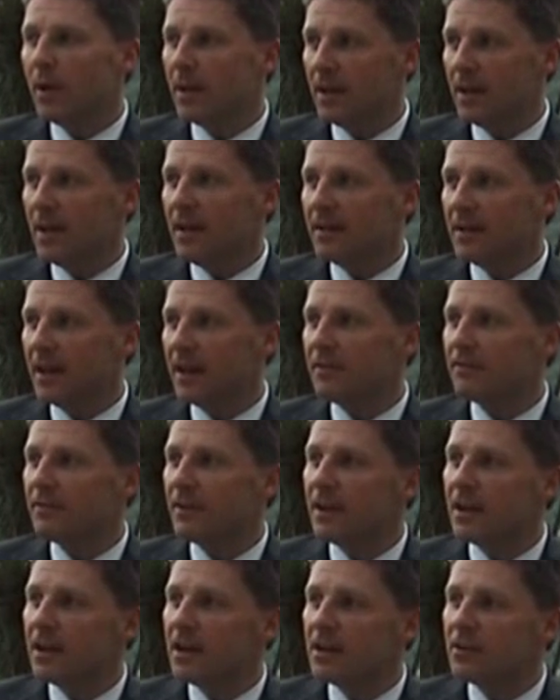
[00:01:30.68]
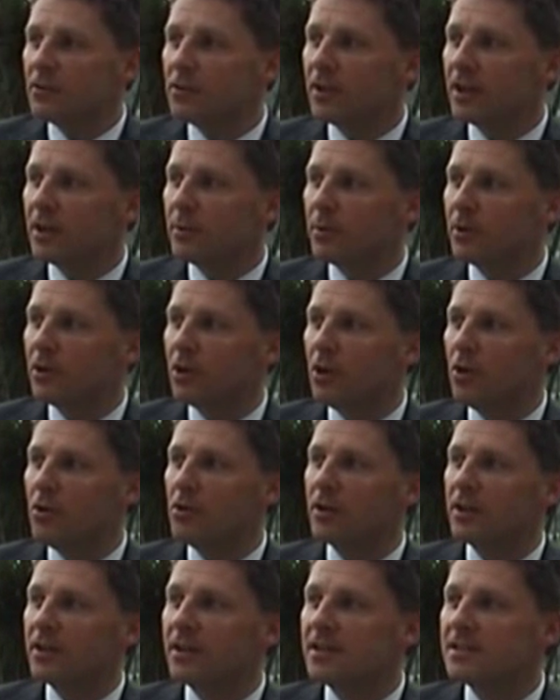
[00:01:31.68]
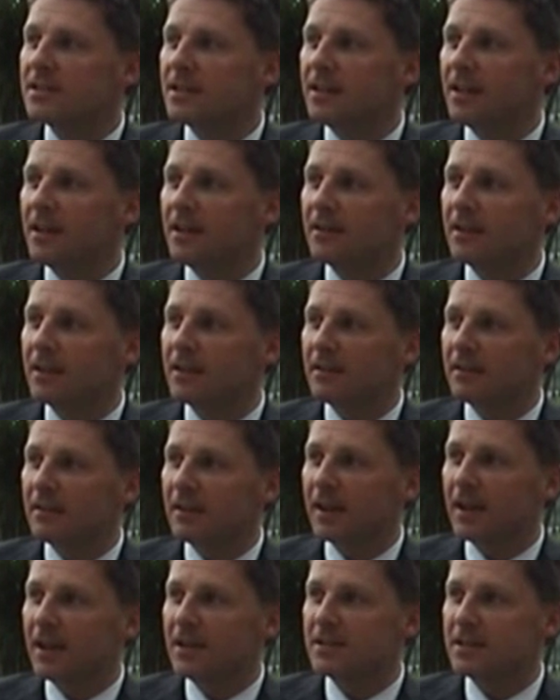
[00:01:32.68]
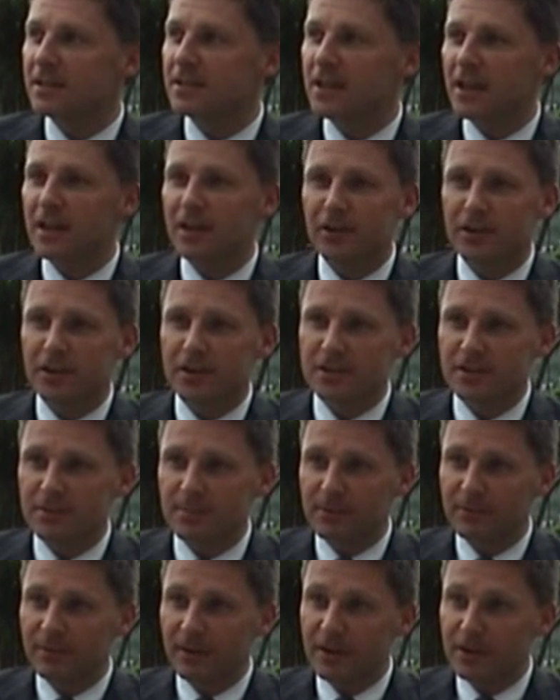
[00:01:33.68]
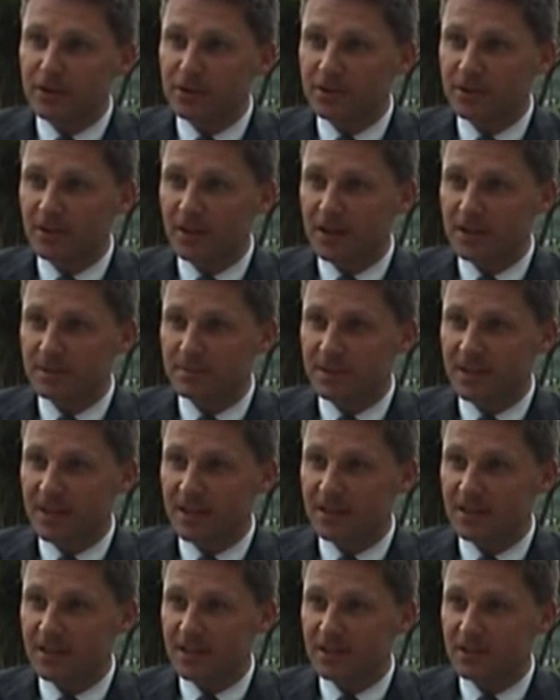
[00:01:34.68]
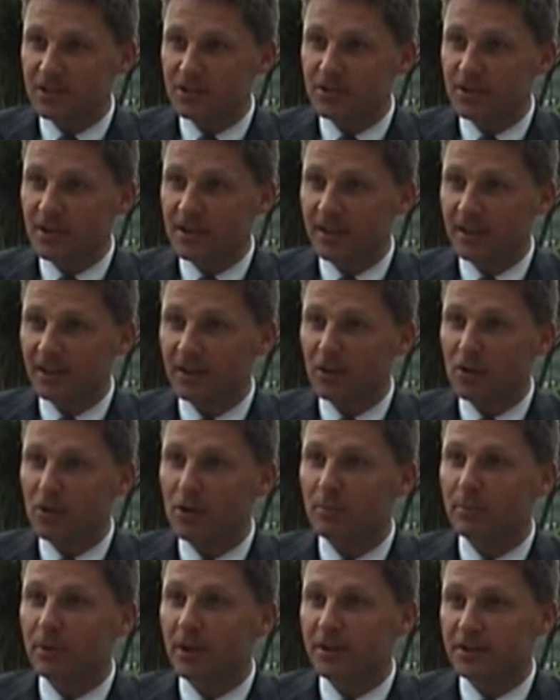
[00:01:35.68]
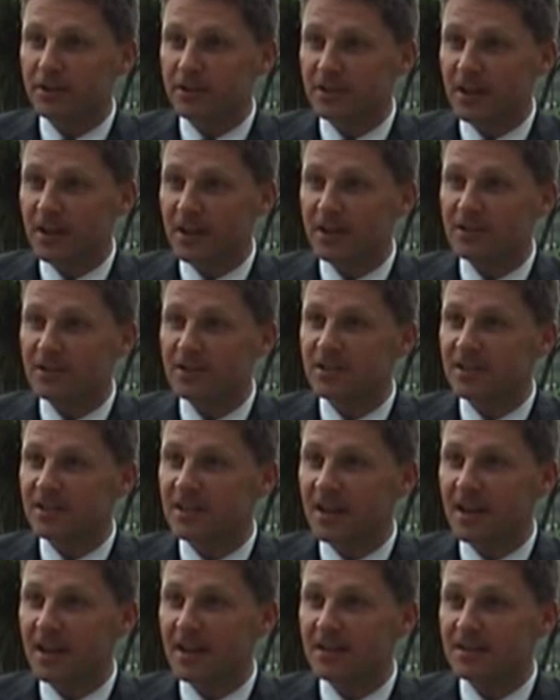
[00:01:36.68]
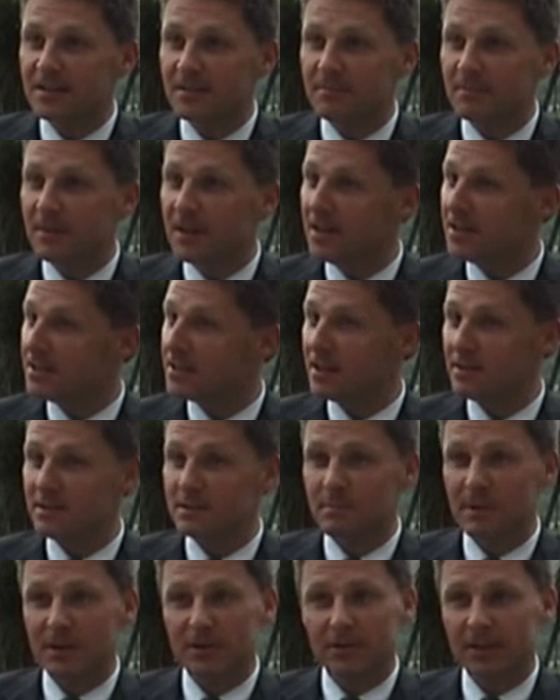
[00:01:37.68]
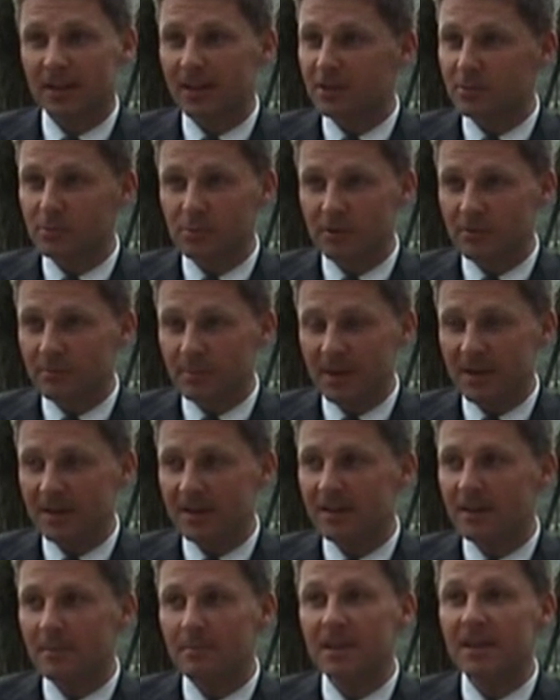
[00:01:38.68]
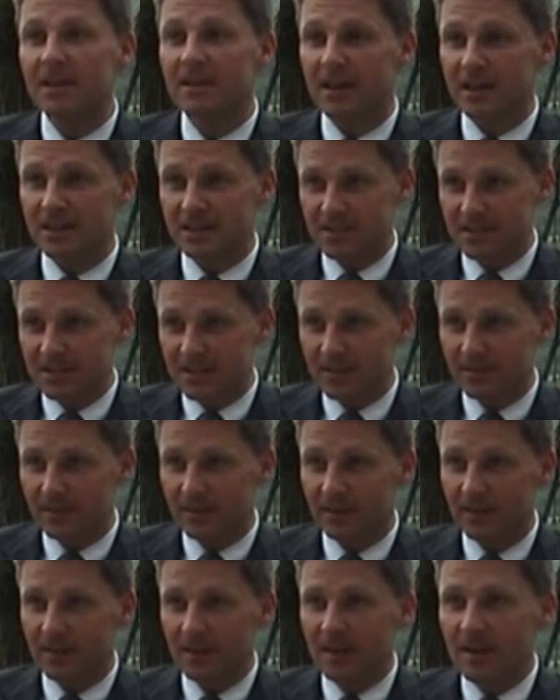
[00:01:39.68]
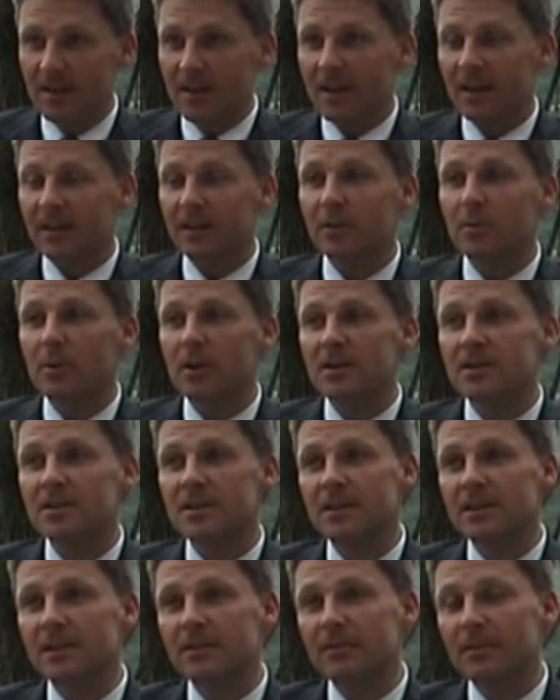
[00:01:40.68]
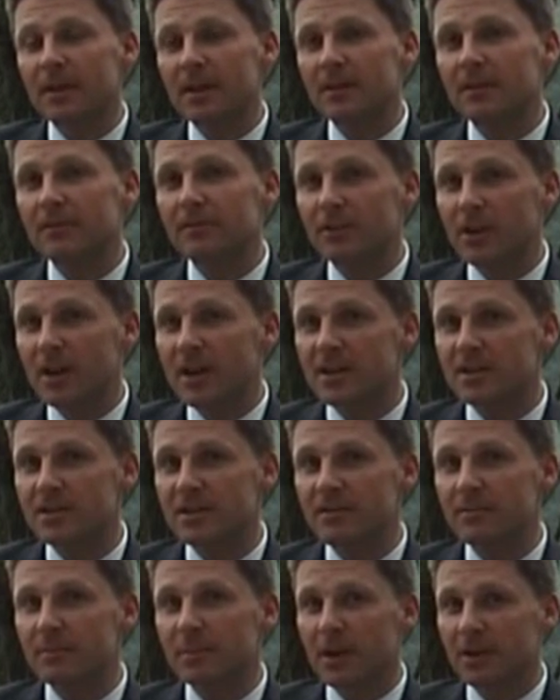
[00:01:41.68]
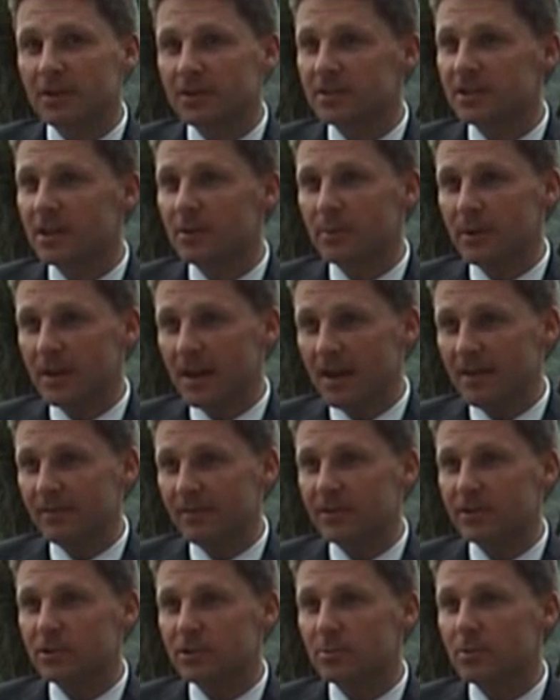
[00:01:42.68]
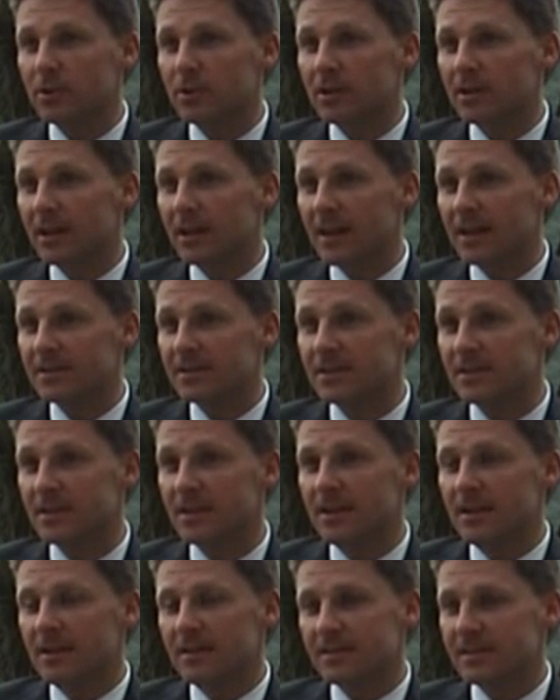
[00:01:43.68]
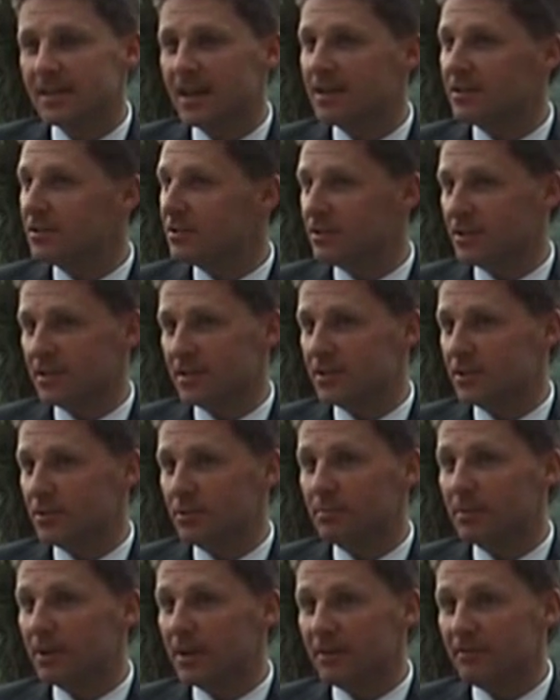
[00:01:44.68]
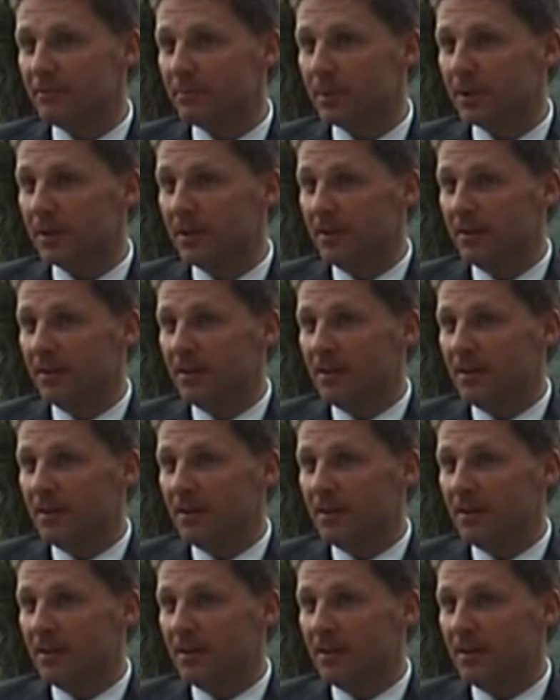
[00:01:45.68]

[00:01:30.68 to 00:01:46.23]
Well, thankfully, and I don't think we're alone on this, I think that the Celtic Tiger years have been very good to the hospitality industry. I think the core product in Ireland today is a million times better than it would have been in the mid-90s even. And the quality and the variety of products that we have here to world-class standard is unbelievable.